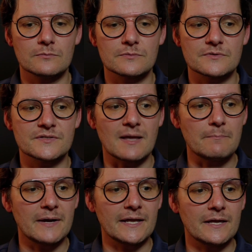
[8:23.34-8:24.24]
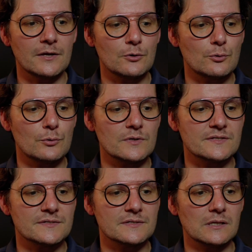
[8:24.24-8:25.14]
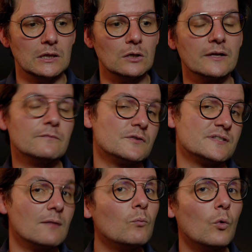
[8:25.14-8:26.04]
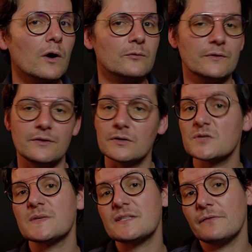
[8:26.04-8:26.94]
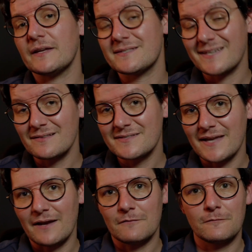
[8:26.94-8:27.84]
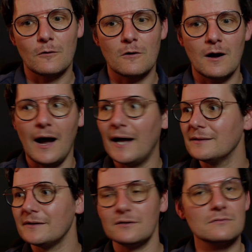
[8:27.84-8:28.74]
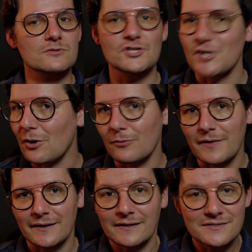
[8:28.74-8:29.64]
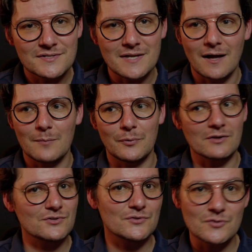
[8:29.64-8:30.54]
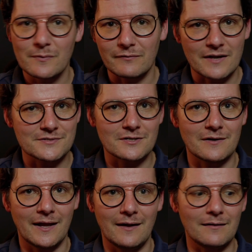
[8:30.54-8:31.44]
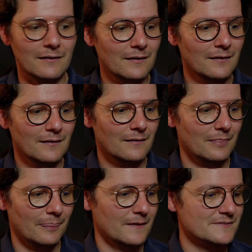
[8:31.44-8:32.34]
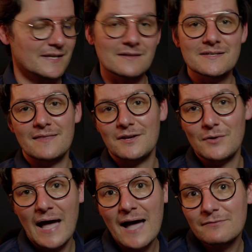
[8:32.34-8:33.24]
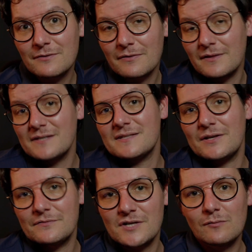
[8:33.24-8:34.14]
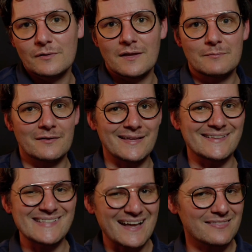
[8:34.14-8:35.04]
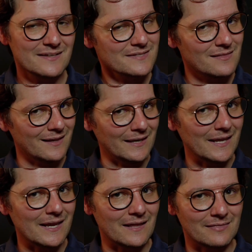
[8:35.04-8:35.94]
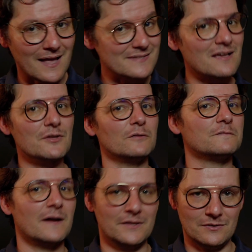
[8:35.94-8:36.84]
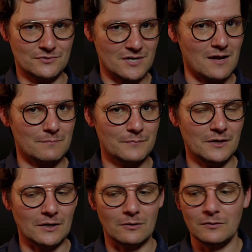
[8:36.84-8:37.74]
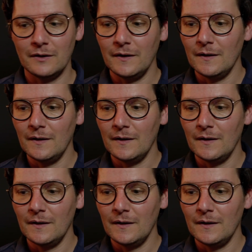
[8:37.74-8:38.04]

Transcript: somebody who is looking for someone with your specific skill set for a little show that needs a production supervisor. And the skill set that you have or the things that you share with them are the exact things that they need. And that's how you'll find your job, you know.